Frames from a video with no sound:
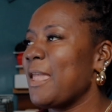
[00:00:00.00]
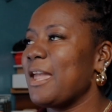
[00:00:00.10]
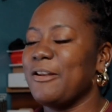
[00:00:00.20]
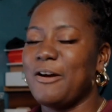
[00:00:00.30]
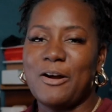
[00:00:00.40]

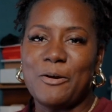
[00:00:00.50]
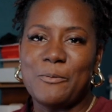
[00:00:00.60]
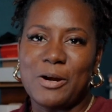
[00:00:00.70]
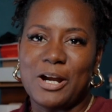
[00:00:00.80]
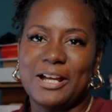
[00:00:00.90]
and all her
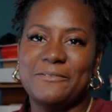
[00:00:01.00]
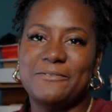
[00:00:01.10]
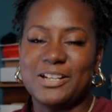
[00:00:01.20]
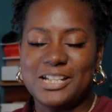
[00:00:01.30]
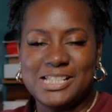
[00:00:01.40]
work.
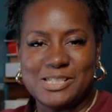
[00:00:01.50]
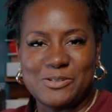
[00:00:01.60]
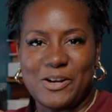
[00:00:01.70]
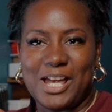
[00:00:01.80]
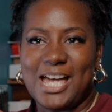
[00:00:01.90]
Funny
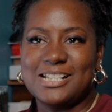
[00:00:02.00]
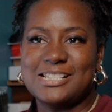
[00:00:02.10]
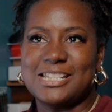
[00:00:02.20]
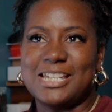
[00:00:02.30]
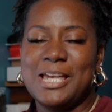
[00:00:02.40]
story, I
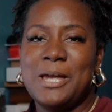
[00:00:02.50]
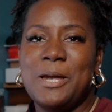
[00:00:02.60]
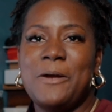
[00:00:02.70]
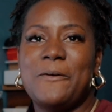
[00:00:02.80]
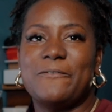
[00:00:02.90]
actually
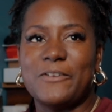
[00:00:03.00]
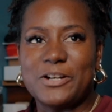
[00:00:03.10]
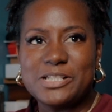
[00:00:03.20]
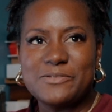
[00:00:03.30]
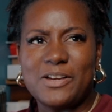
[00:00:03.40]

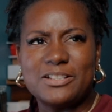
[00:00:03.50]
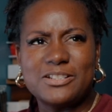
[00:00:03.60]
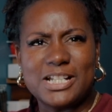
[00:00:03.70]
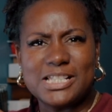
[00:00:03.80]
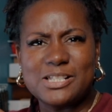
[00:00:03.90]
first found
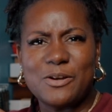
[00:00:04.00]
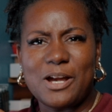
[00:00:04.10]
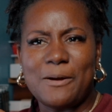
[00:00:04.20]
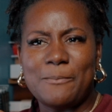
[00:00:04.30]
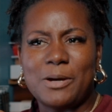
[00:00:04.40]
her Instagram.